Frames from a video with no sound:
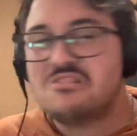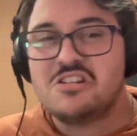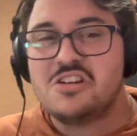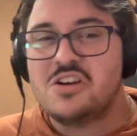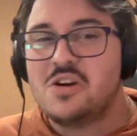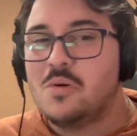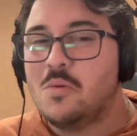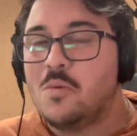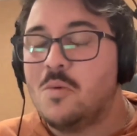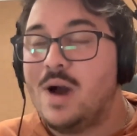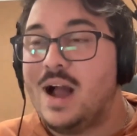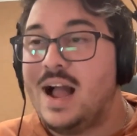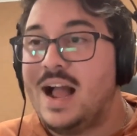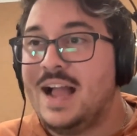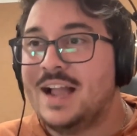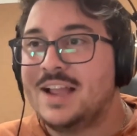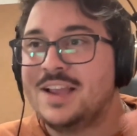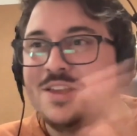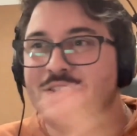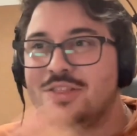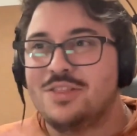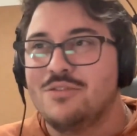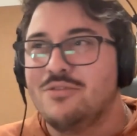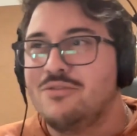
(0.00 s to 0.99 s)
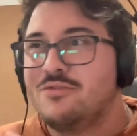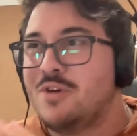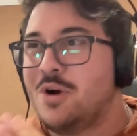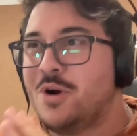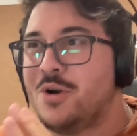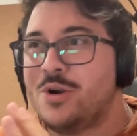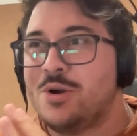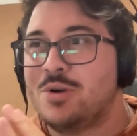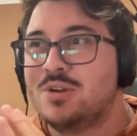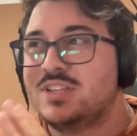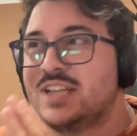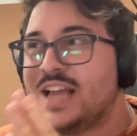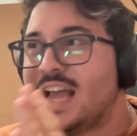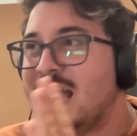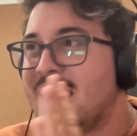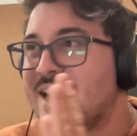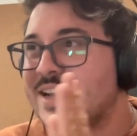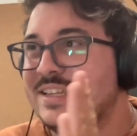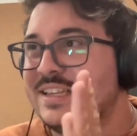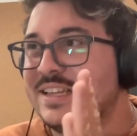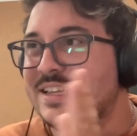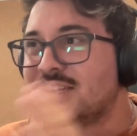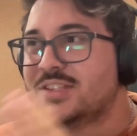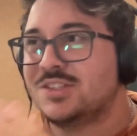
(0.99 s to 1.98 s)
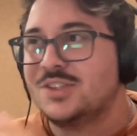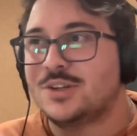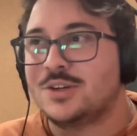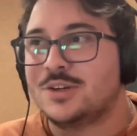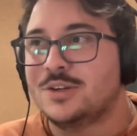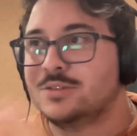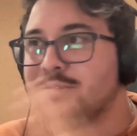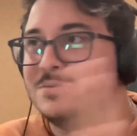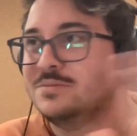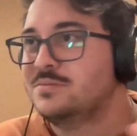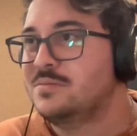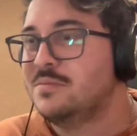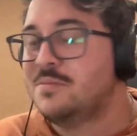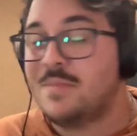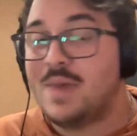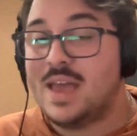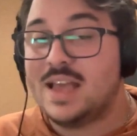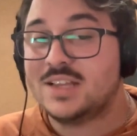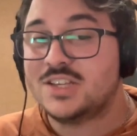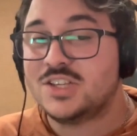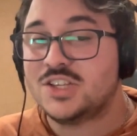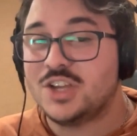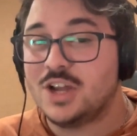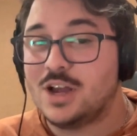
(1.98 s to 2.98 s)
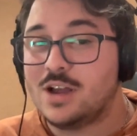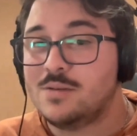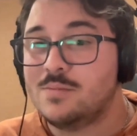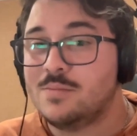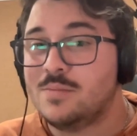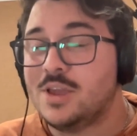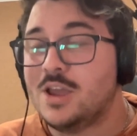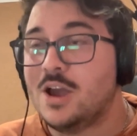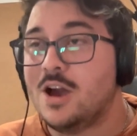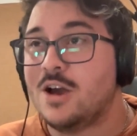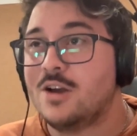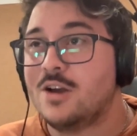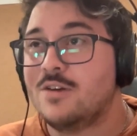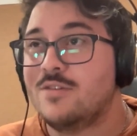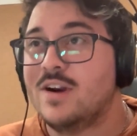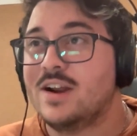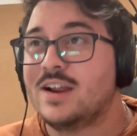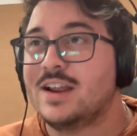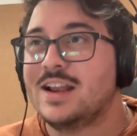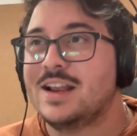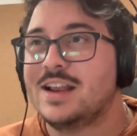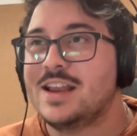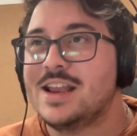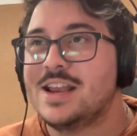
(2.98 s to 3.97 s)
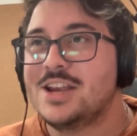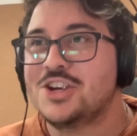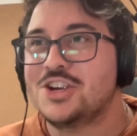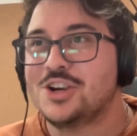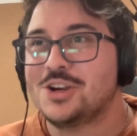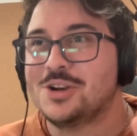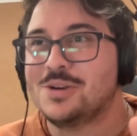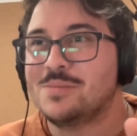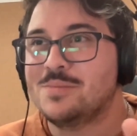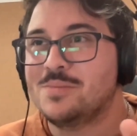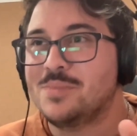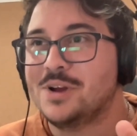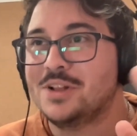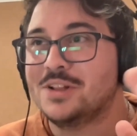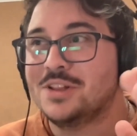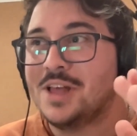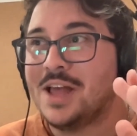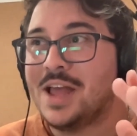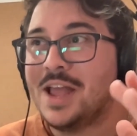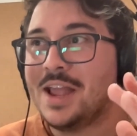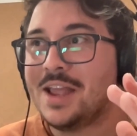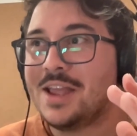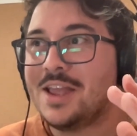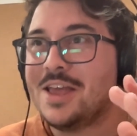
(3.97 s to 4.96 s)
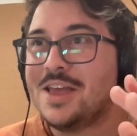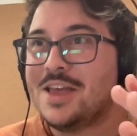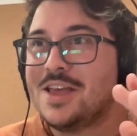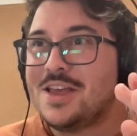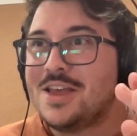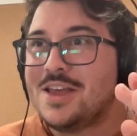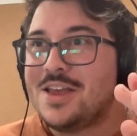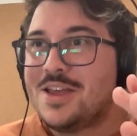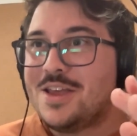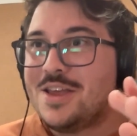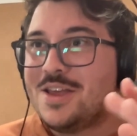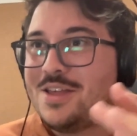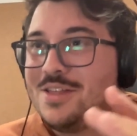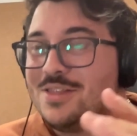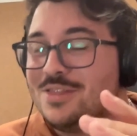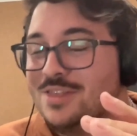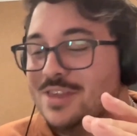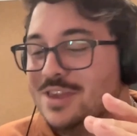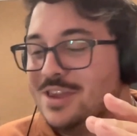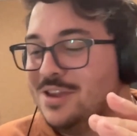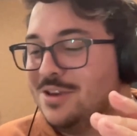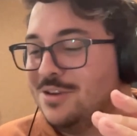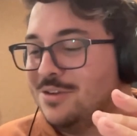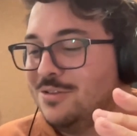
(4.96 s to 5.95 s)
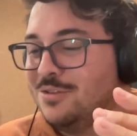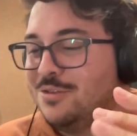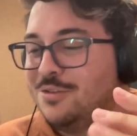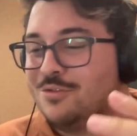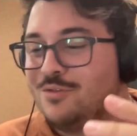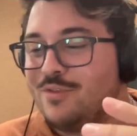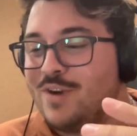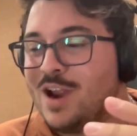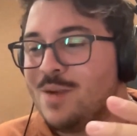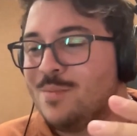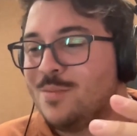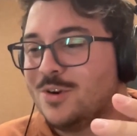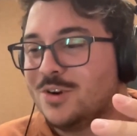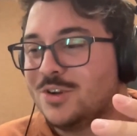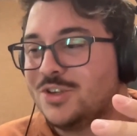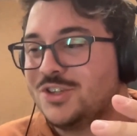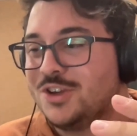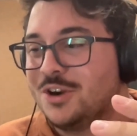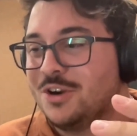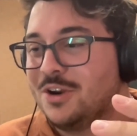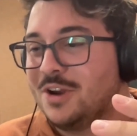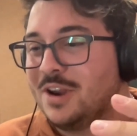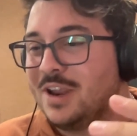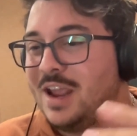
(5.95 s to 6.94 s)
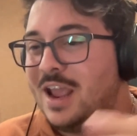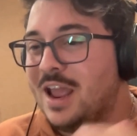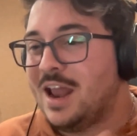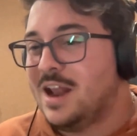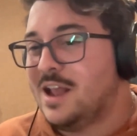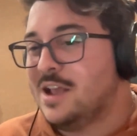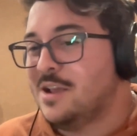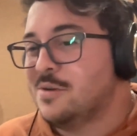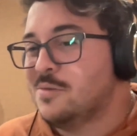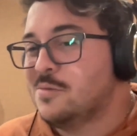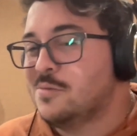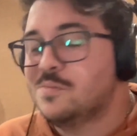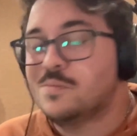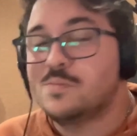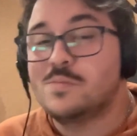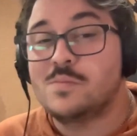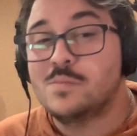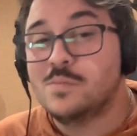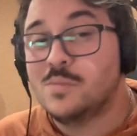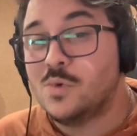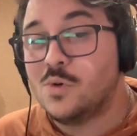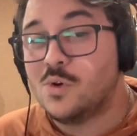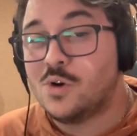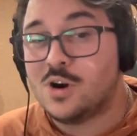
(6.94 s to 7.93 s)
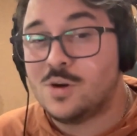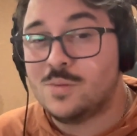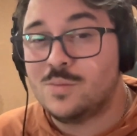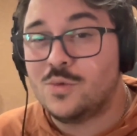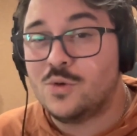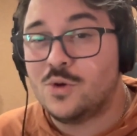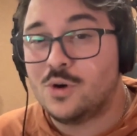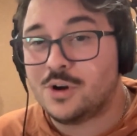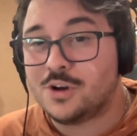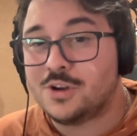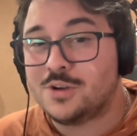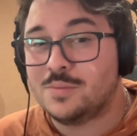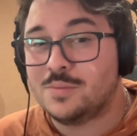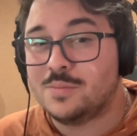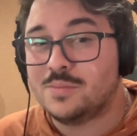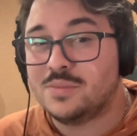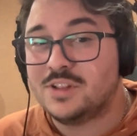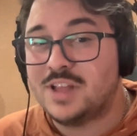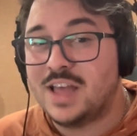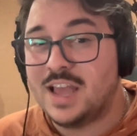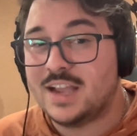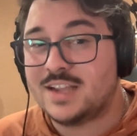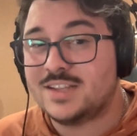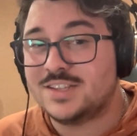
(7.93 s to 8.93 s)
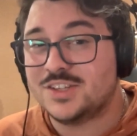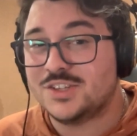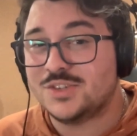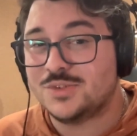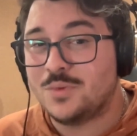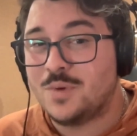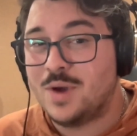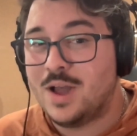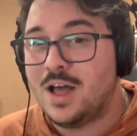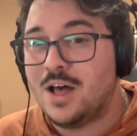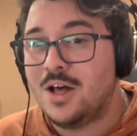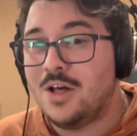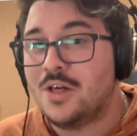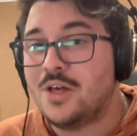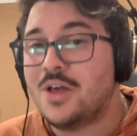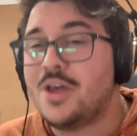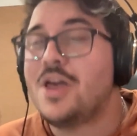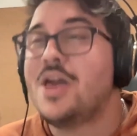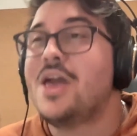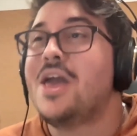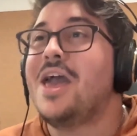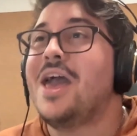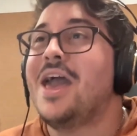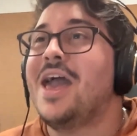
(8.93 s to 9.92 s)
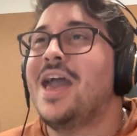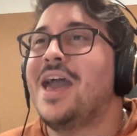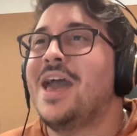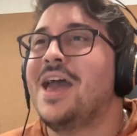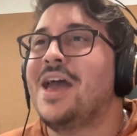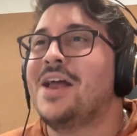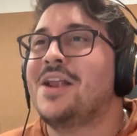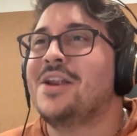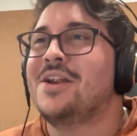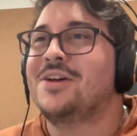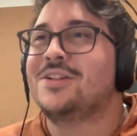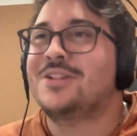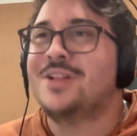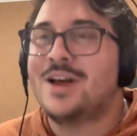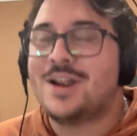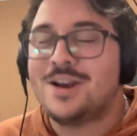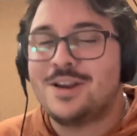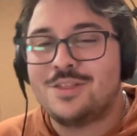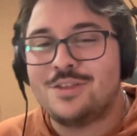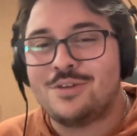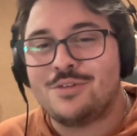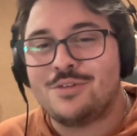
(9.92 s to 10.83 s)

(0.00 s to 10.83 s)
whack, the phonotactics are messed up beyond recognition, but like the grammar started getting more and more complex as well. And a lot of the